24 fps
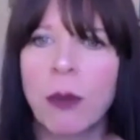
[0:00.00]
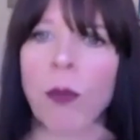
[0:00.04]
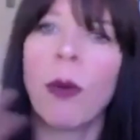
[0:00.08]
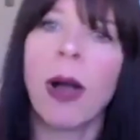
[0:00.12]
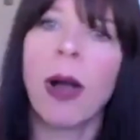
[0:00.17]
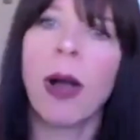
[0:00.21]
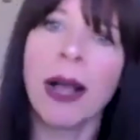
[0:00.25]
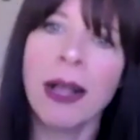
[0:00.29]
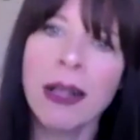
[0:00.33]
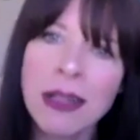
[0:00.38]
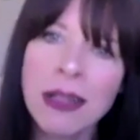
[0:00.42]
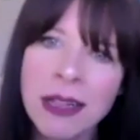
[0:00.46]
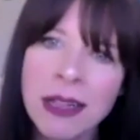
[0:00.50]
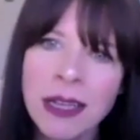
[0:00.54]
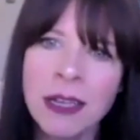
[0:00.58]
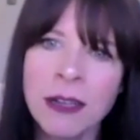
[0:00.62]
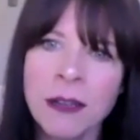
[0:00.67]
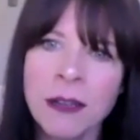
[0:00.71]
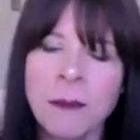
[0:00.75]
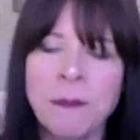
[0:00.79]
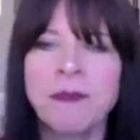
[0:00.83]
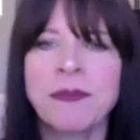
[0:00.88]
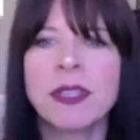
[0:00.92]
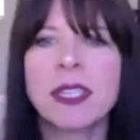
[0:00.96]
Well,
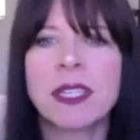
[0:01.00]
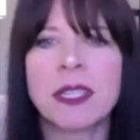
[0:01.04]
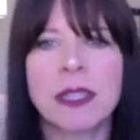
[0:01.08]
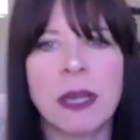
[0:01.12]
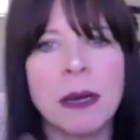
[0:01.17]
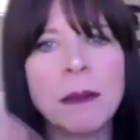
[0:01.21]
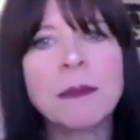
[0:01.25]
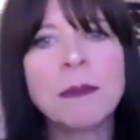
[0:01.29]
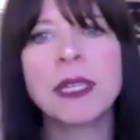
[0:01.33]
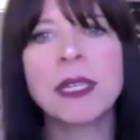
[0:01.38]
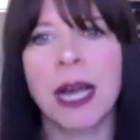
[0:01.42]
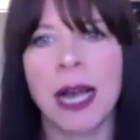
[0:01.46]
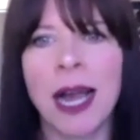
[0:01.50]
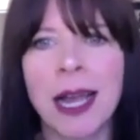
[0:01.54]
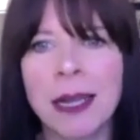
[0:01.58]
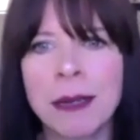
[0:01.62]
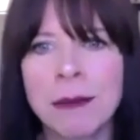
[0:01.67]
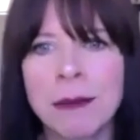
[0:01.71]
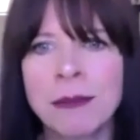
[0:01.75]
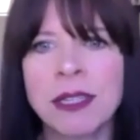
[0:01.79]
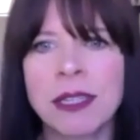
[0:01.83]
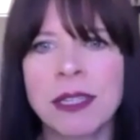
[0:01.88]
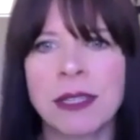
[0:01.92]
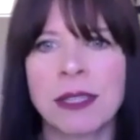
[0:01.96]

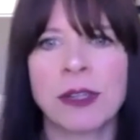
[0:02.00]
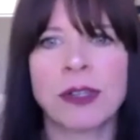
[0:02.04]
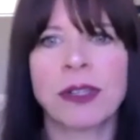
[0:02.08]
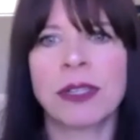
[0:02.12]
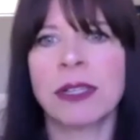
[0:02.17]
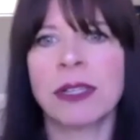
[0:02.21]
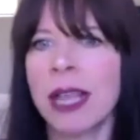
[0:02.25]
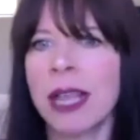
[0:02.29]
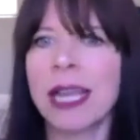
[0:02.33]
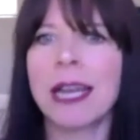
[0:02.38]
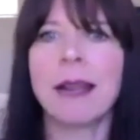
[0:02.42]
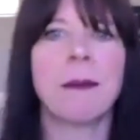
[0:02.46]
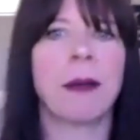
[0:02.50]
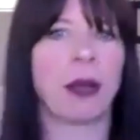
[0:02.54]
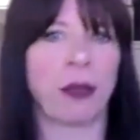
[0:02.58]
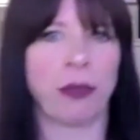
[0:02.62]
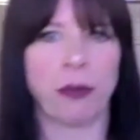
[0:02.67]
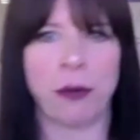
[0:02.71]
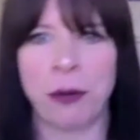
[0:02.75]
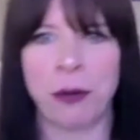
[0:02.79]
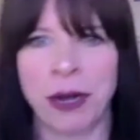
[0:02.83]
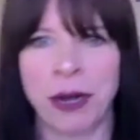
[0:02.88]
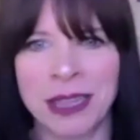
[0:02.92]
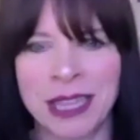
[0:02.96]
sometimes there's a ladybug
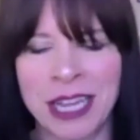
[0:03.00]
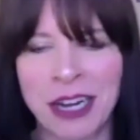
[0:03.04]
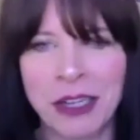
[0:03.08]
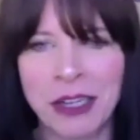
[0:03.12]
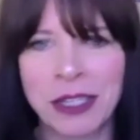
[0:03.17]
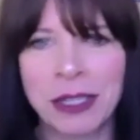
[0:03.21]
thrown in there.